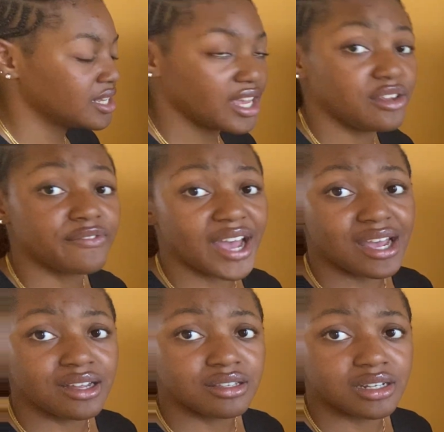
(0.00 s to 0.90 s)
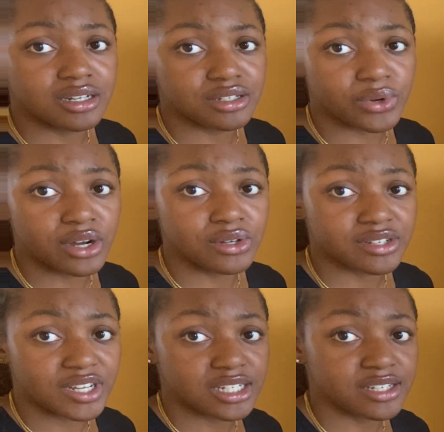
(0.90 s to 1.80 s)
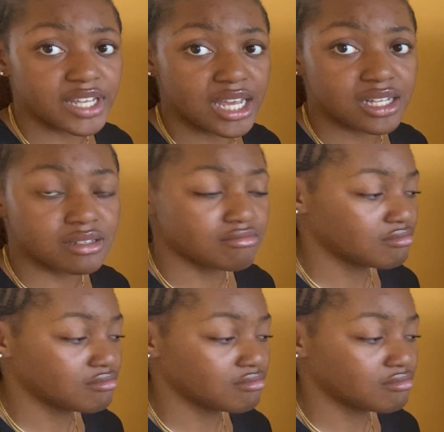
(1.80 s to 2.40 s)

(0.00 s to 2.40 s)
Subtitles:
Can you find the square root of -8?